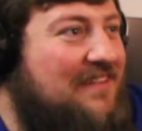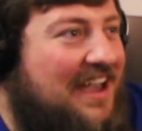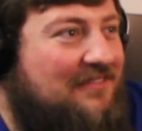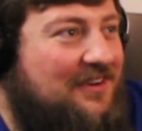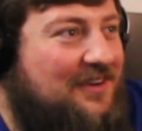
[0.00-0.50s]

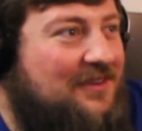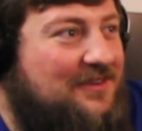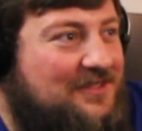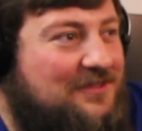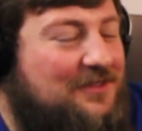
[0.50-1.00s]
having to go
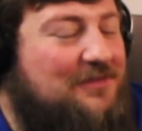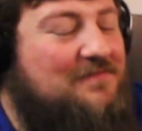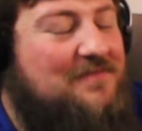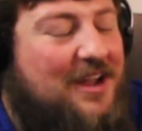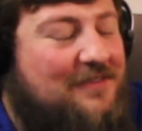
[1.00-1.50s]
to school.
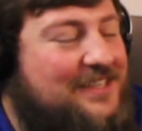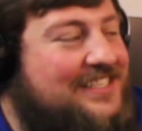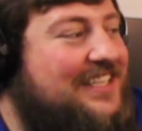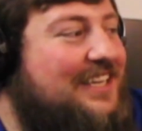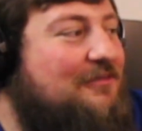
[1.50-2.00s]
But
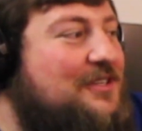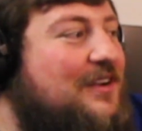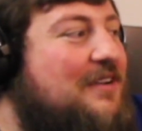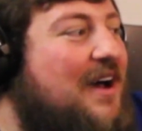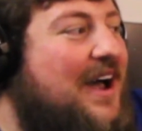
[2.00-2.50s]
obviously we're
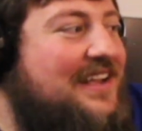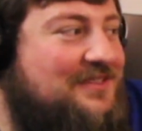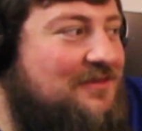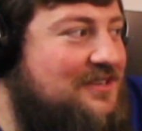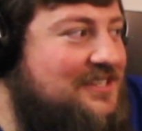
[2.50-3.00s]
talking about high
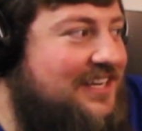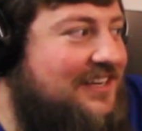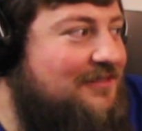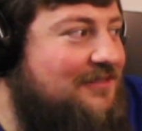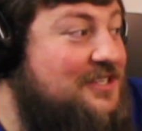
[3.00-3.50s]
schoolers
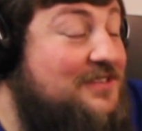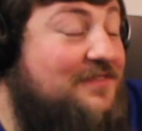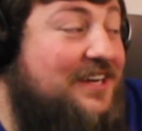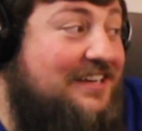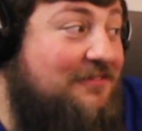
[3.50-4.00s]
here, which is
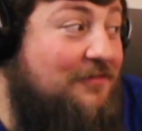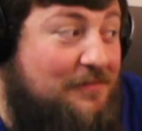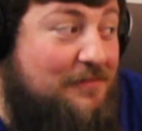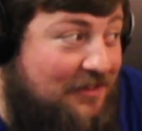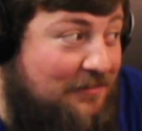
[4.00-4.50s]
very different
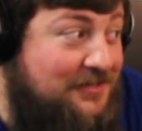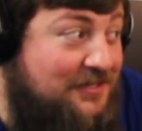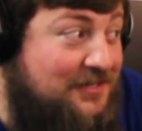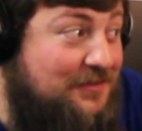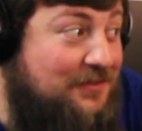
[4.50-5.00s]
from
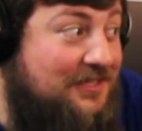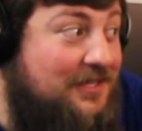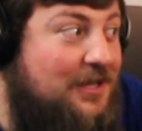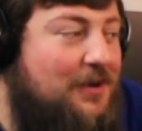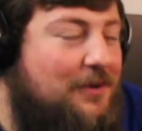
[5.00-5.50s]
elementary school,
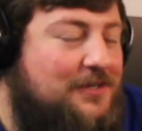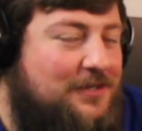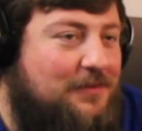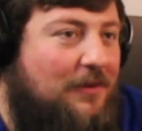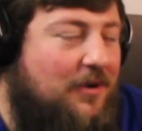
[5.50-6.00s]

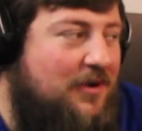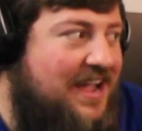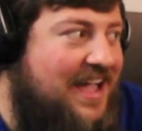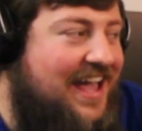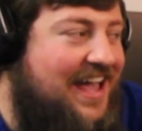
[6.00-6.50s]
which is where we
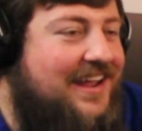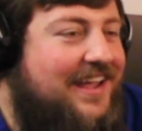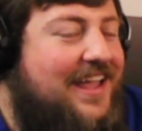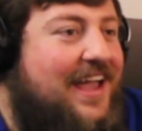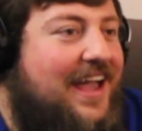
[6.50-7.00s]
were at.
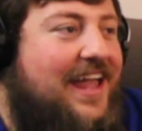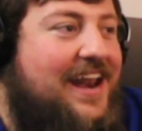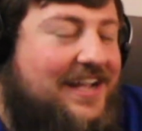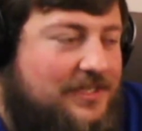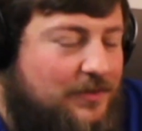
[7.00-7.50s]

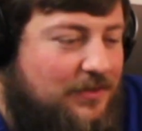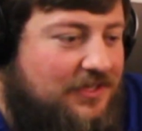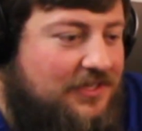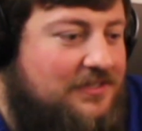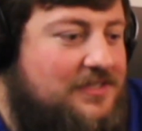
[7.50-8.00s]
And high
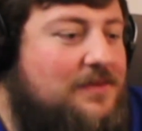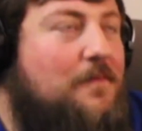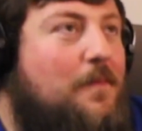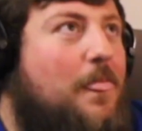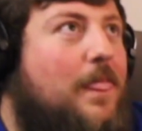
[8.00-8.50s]
schoolers
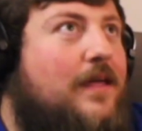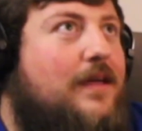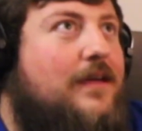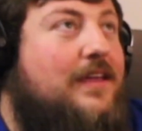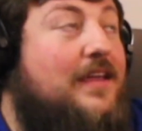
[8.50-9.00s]

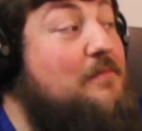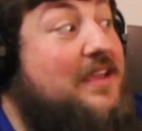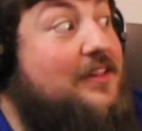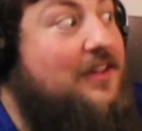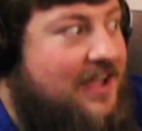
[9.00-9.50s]
can
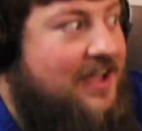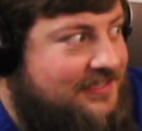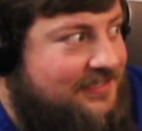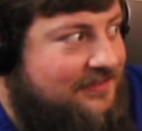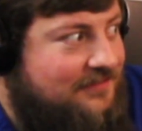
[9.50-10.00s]
be a lot.